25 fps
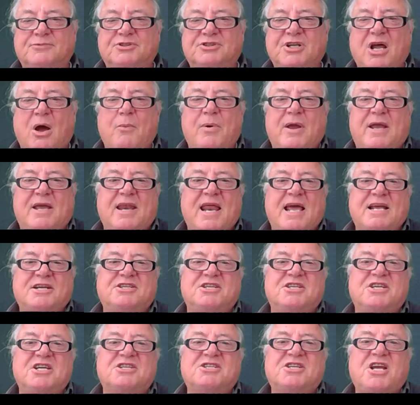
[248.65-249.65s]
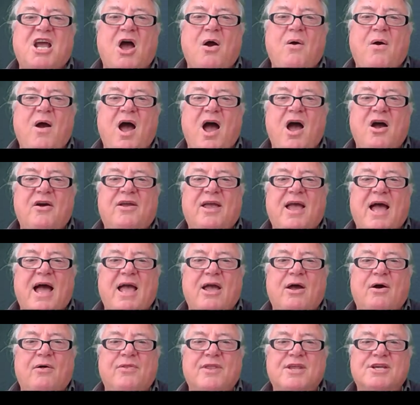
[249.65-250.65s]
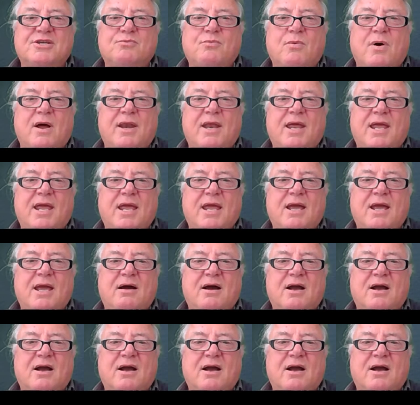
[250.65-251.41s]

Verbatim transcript: So we can actually just go okay on this one here.